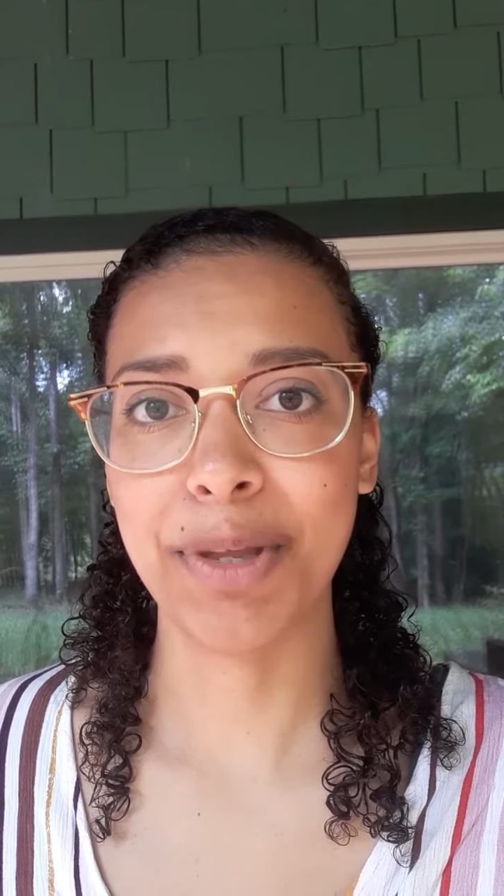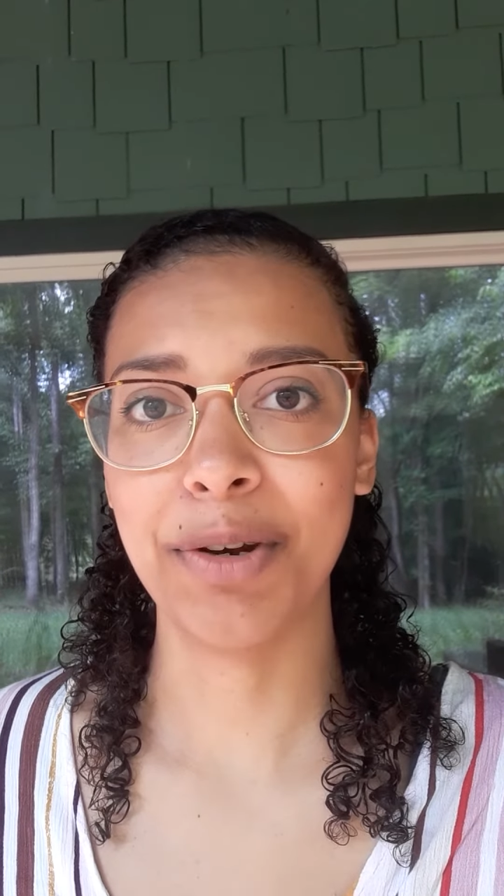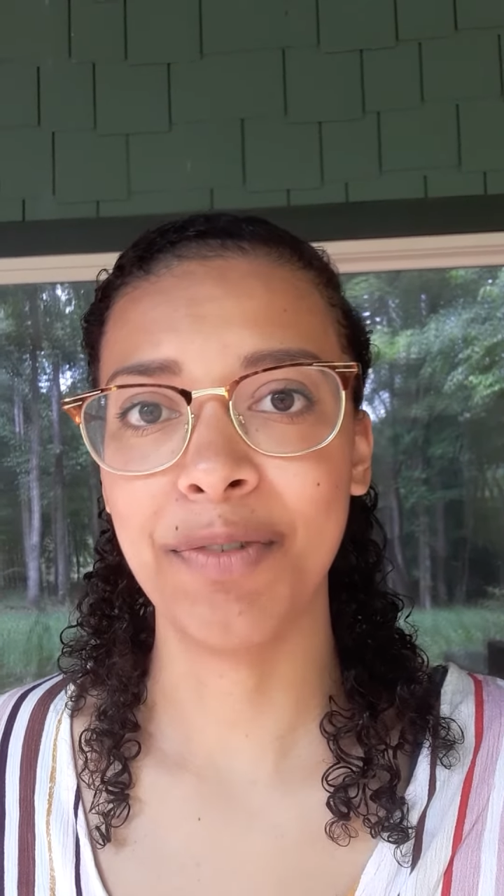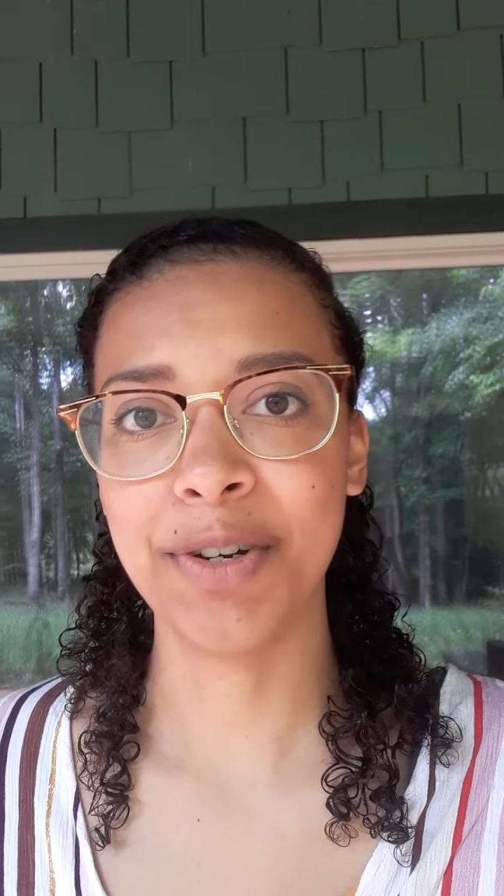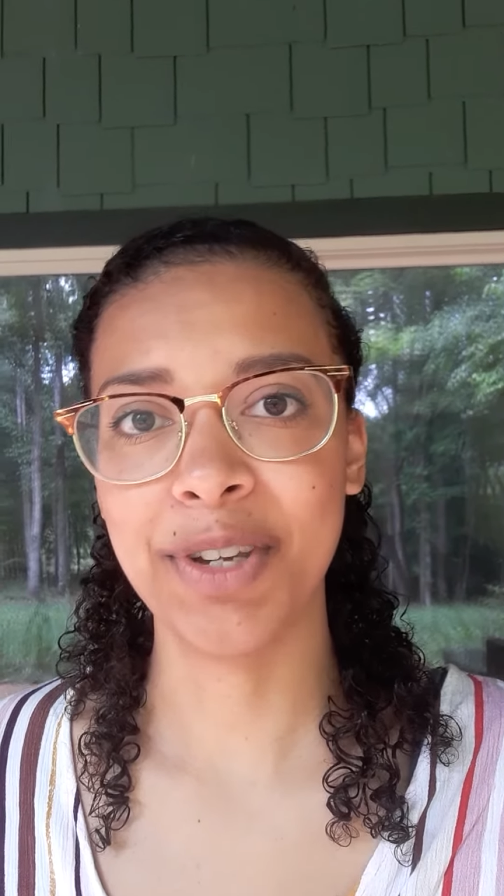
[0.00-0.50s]
the
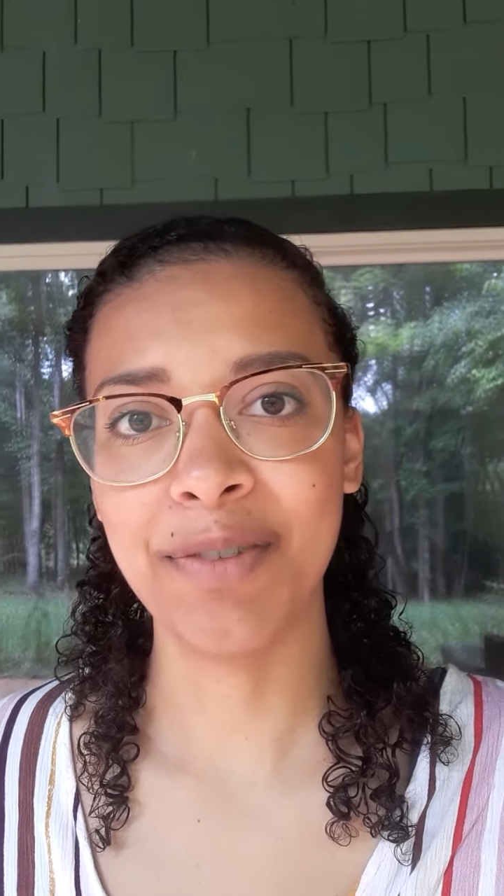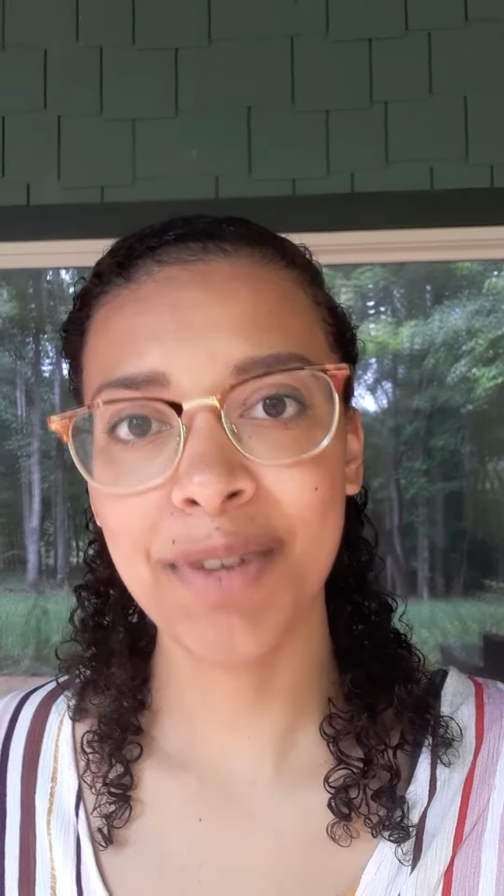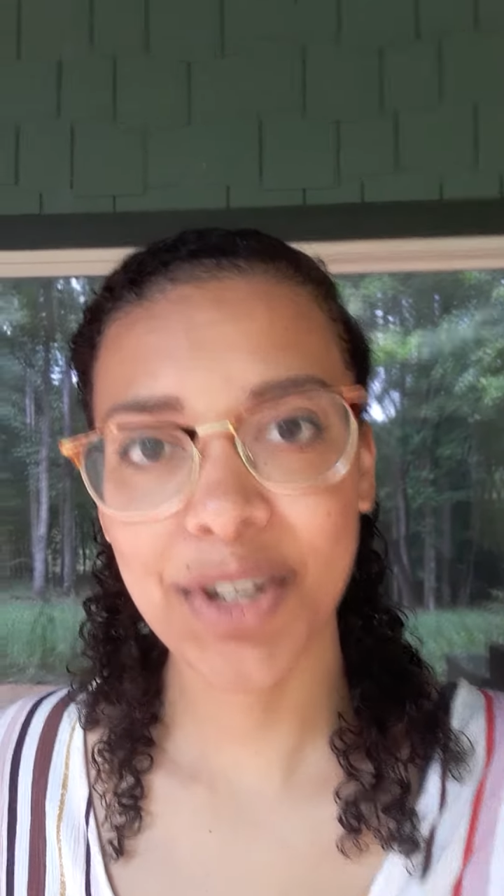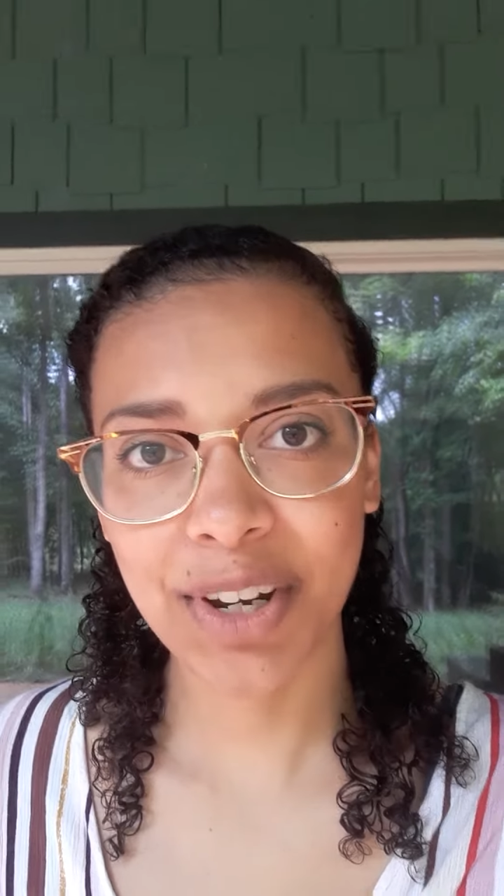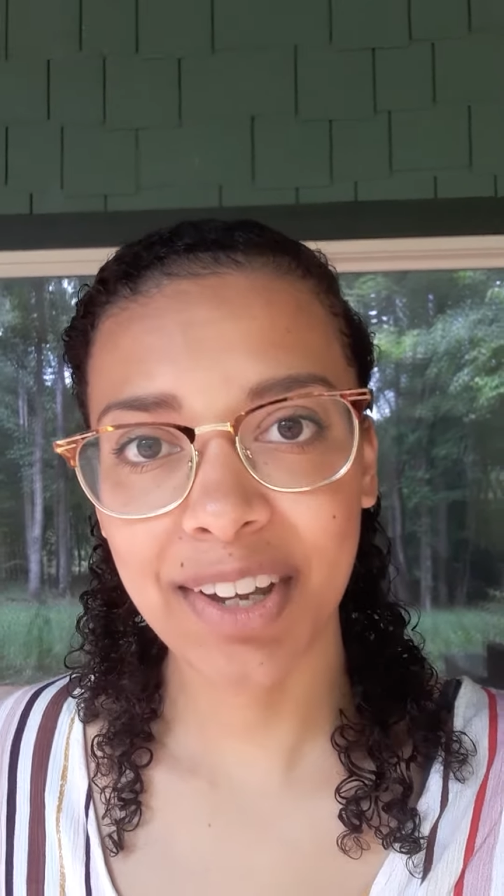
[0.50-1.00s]
University of
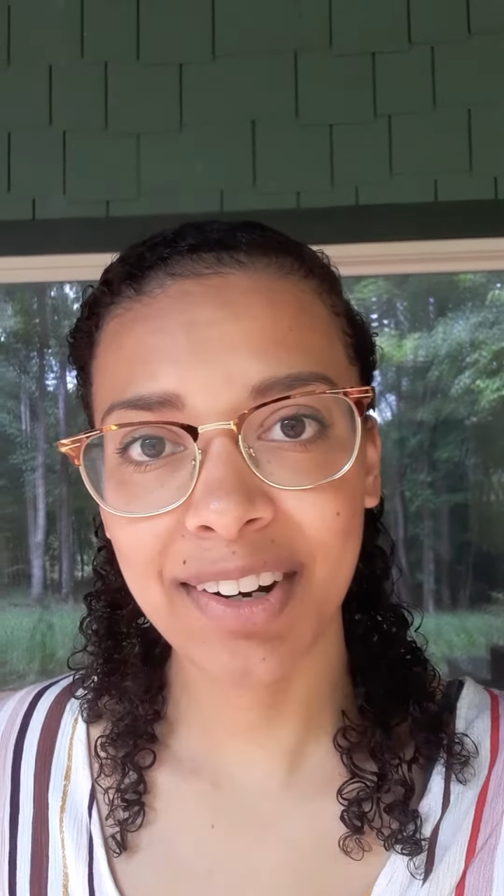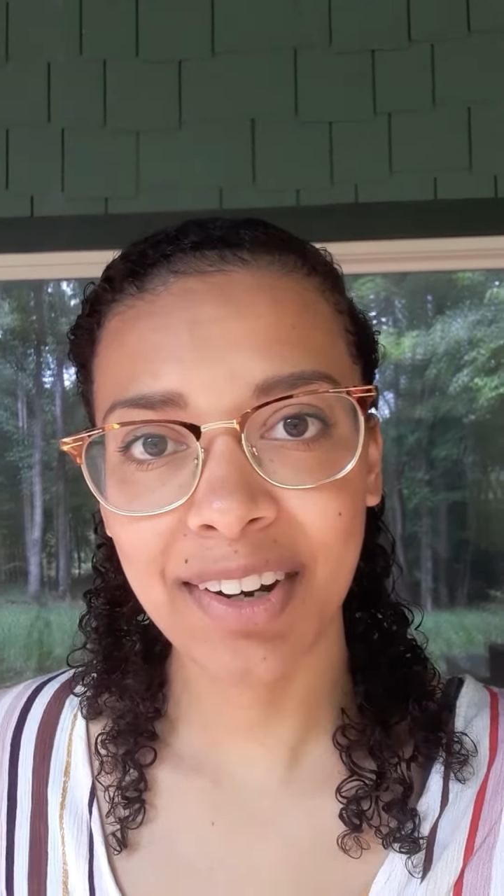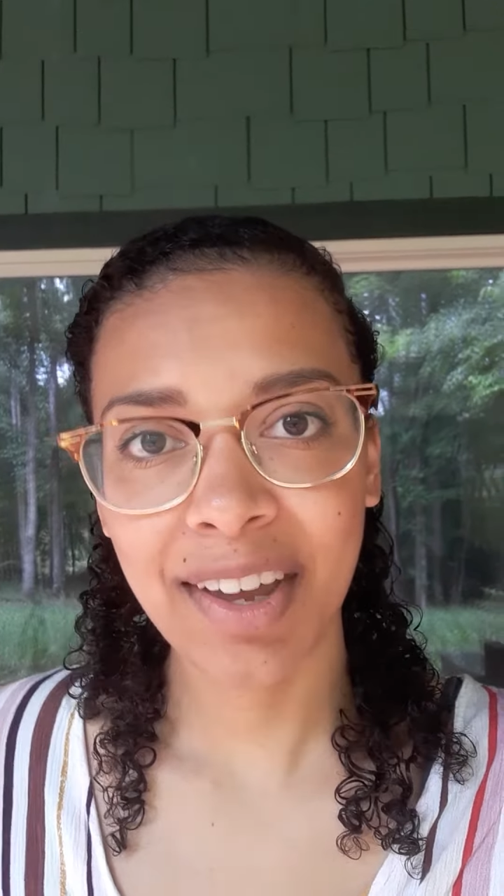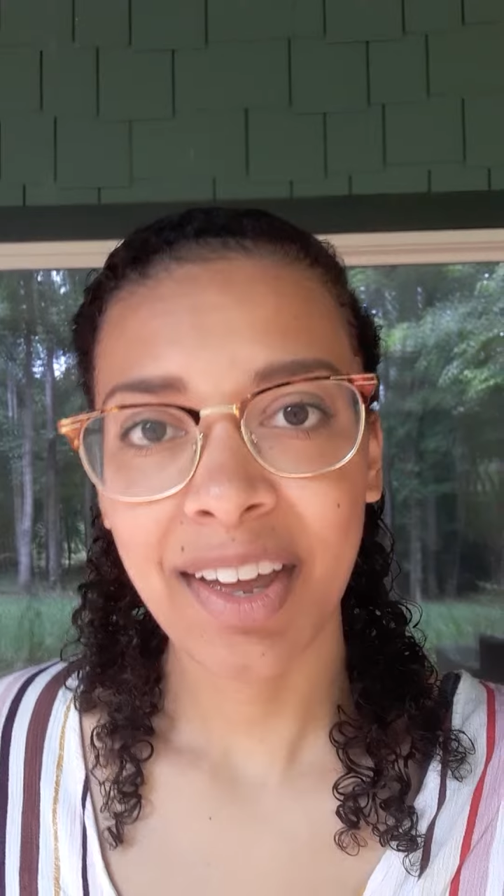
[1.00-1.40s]
Michigan,